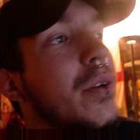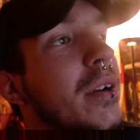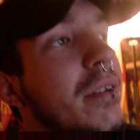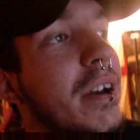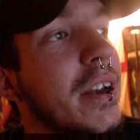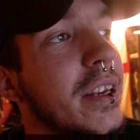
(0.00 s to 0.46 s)
know
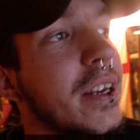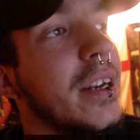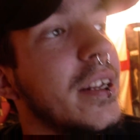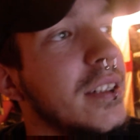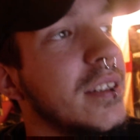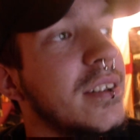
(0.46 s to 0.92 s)
if I
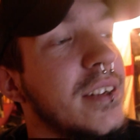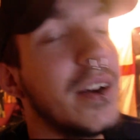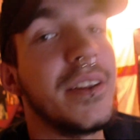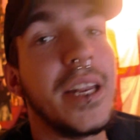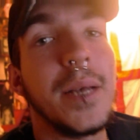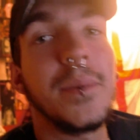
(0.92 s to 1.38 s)
can
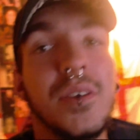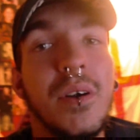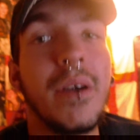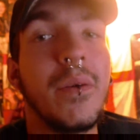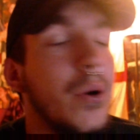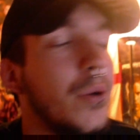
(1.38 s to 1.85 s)
tell the name,
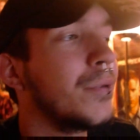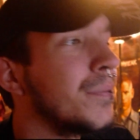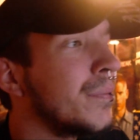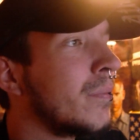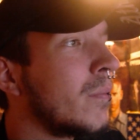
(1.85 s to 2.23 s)
so I won't,